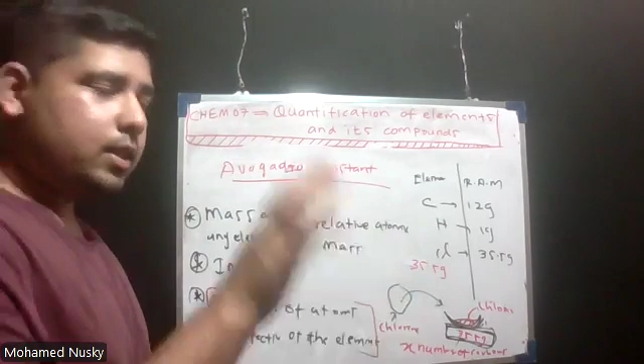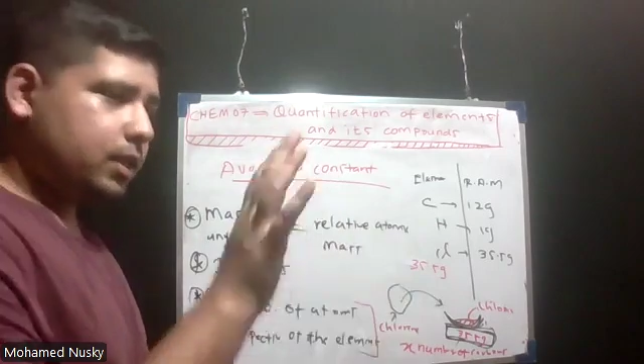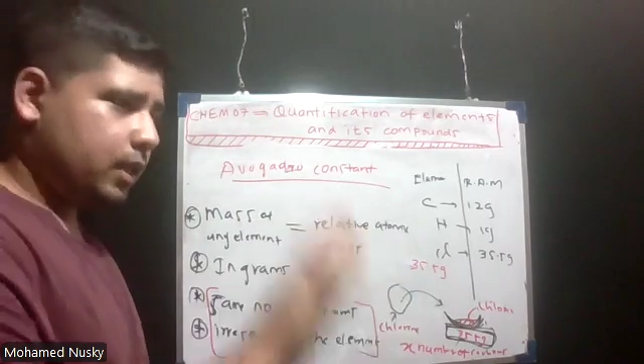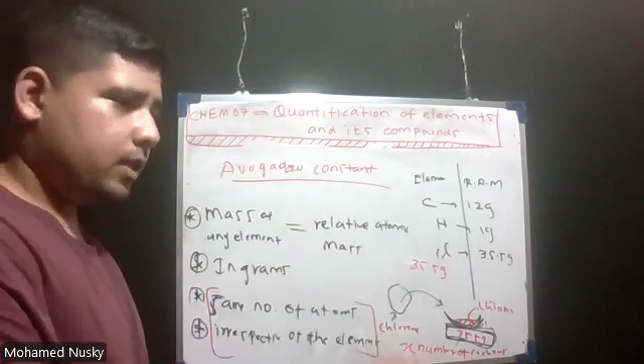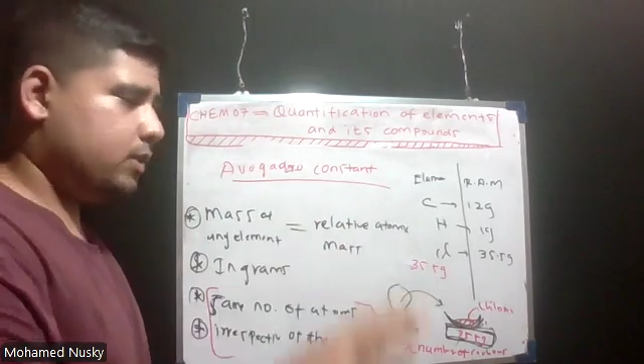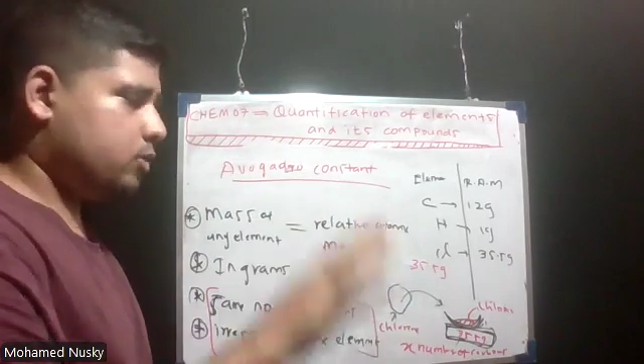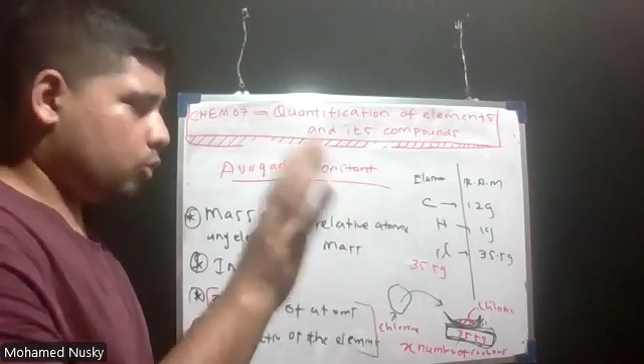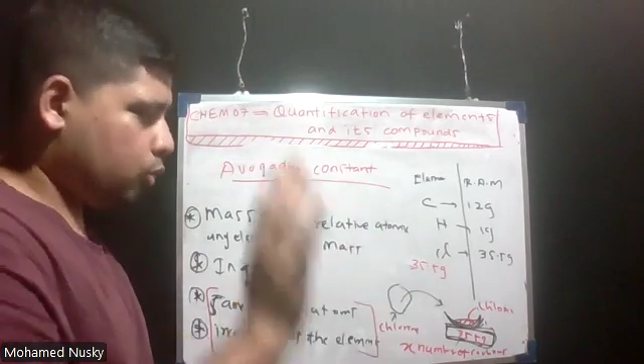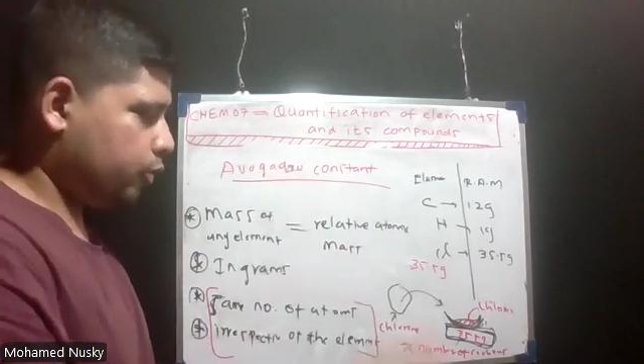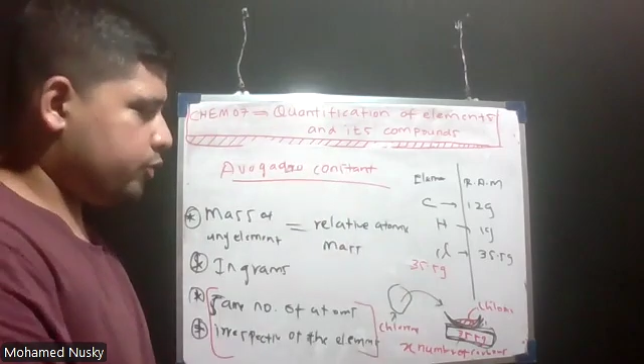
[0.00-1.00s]
That is
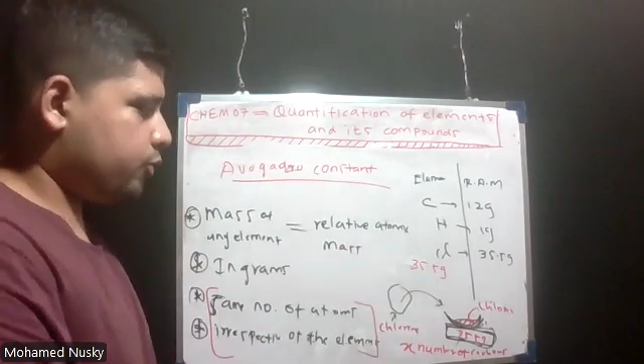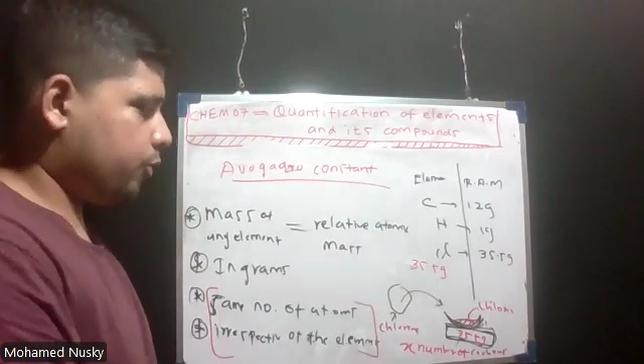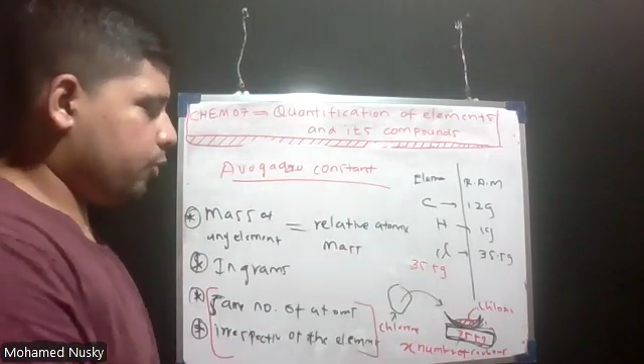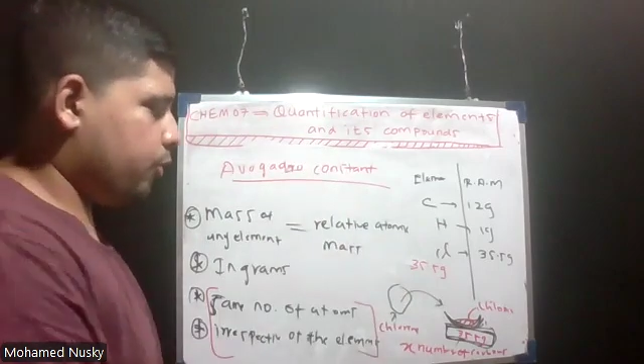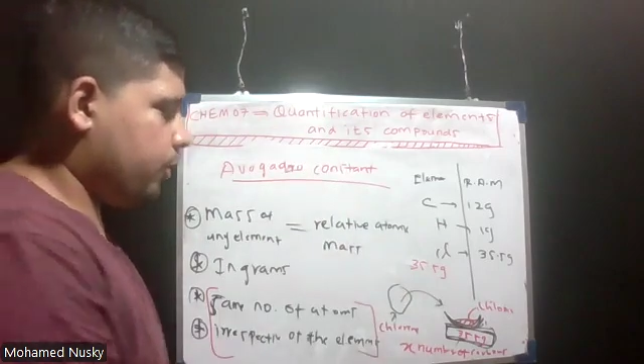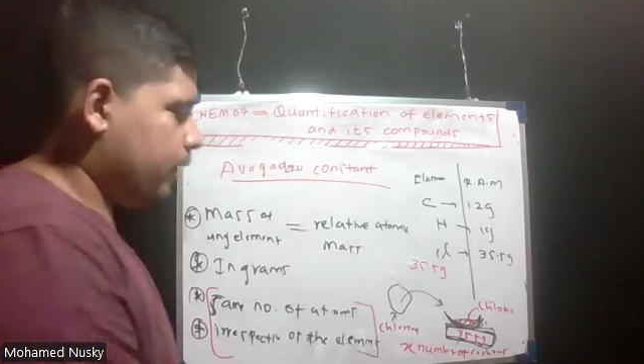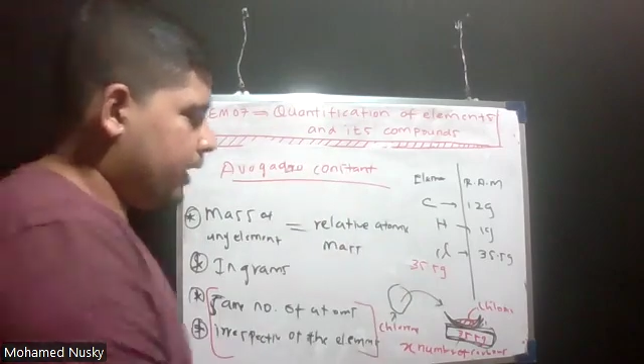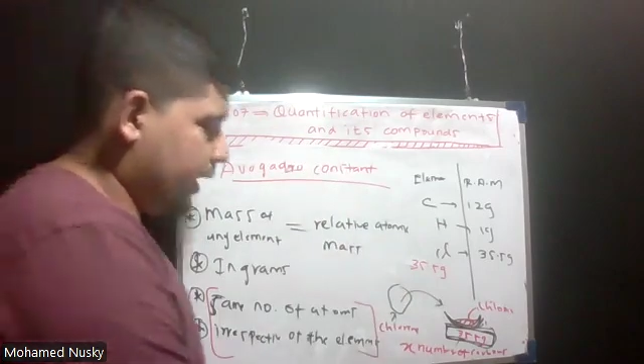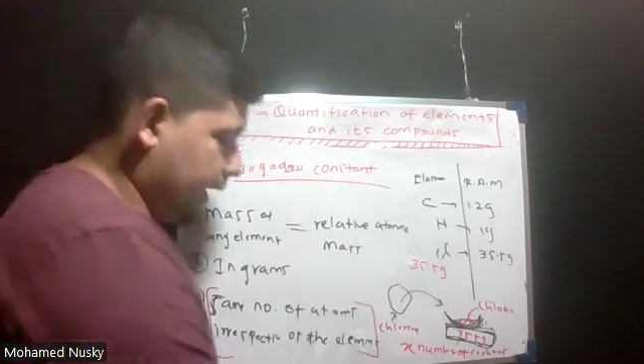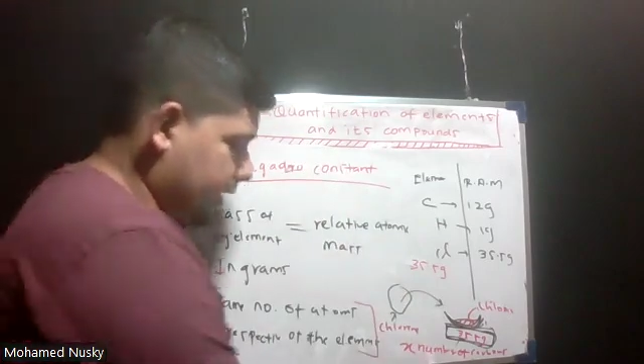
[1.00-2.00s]
also
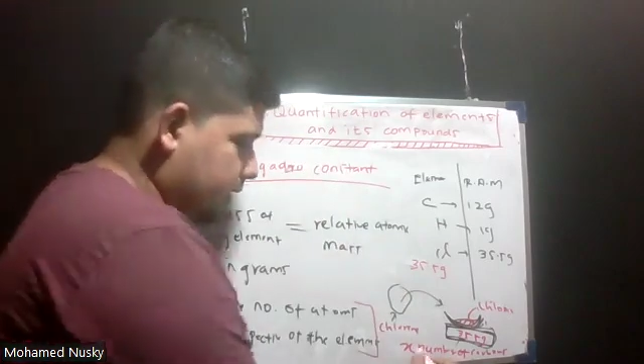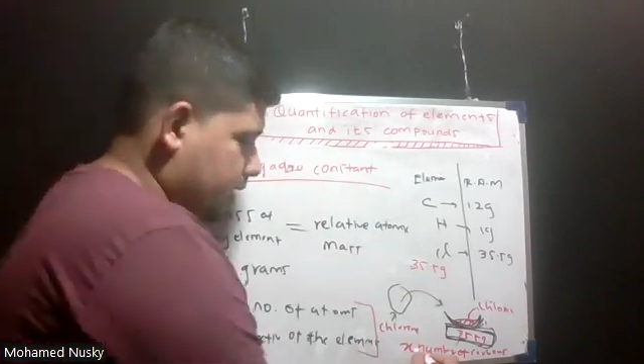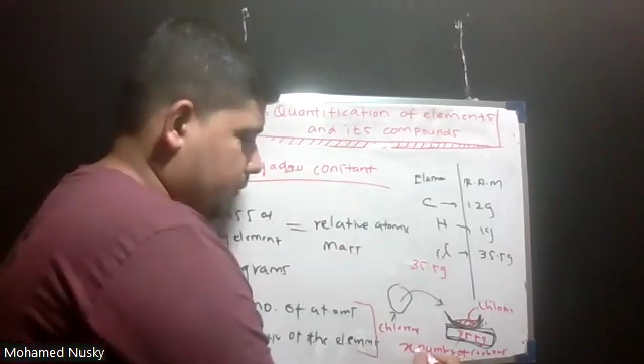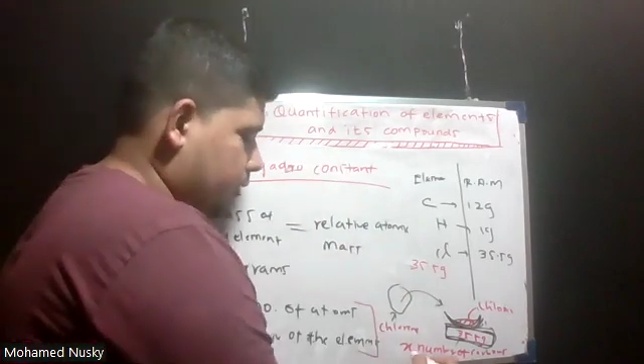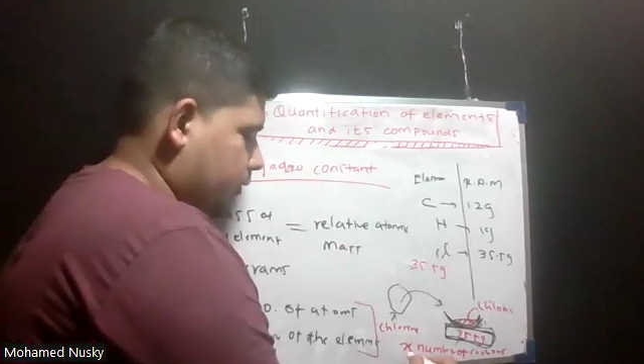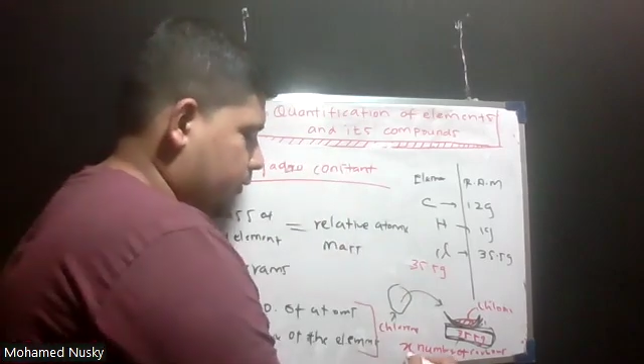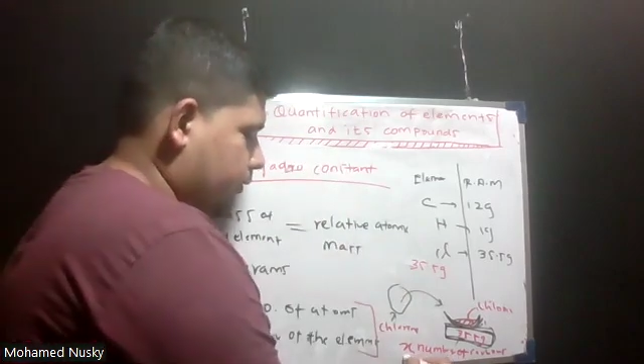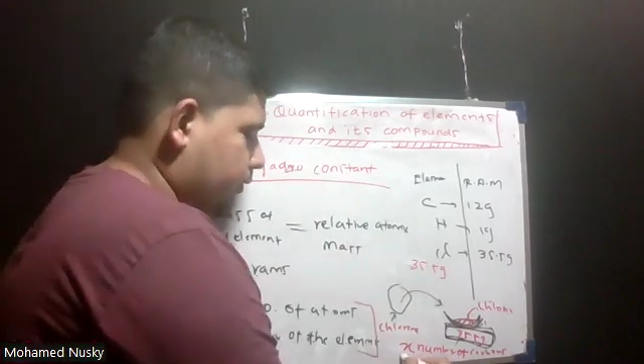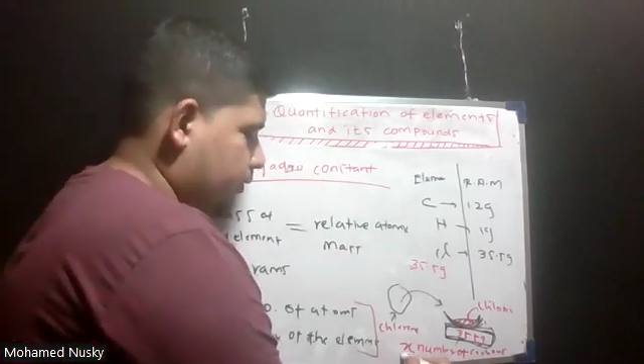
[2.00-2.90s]
X number of